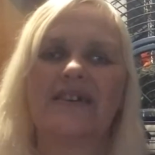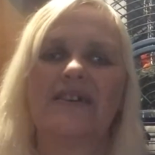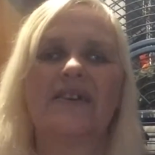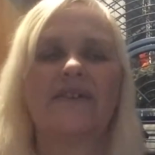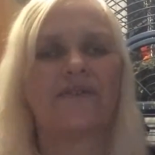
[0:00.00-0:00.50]

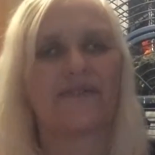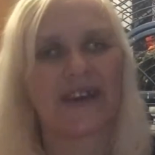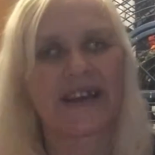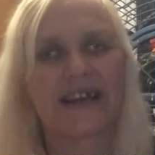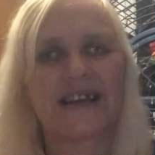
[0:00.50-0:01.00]
her
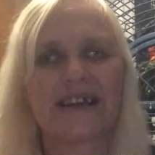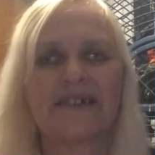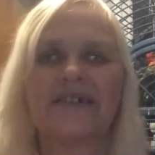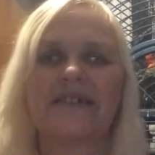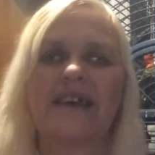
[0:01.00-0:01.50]

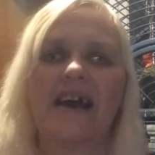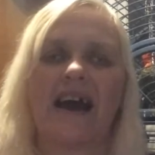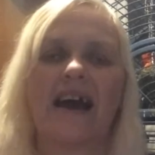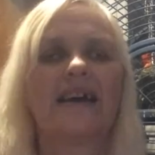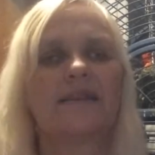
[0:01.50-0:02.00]
fingers
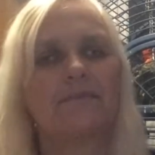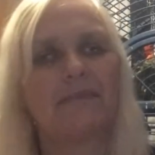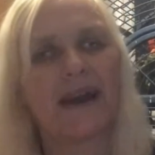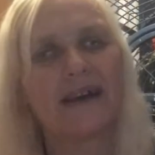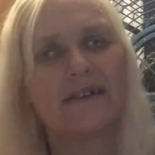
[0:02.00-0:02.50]
and
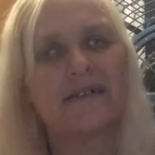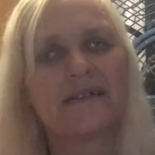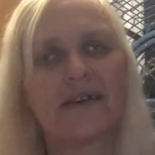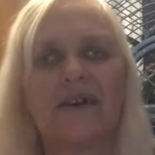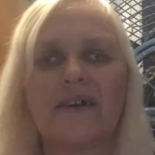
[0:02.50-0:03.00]

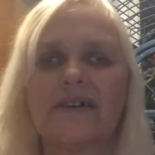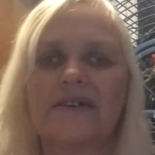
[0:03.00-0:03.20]
bells on